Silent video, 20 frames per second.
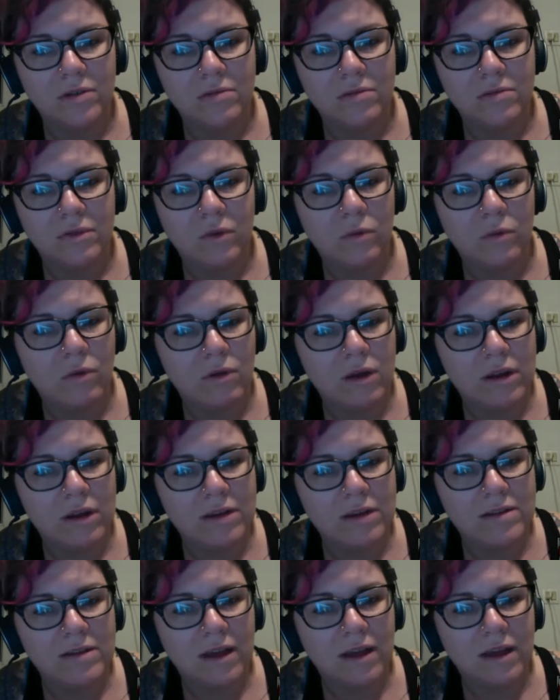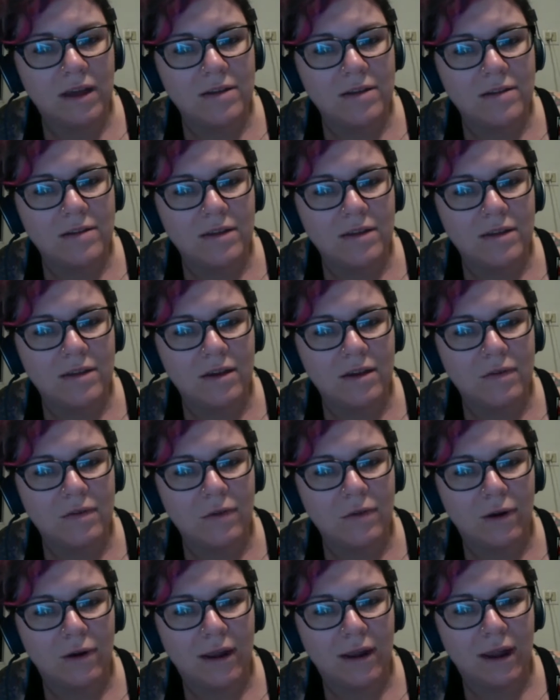the warning signs and
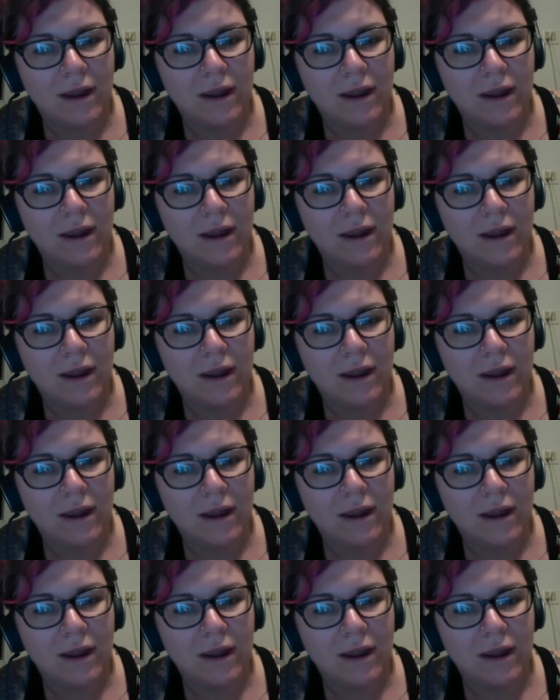therefore can't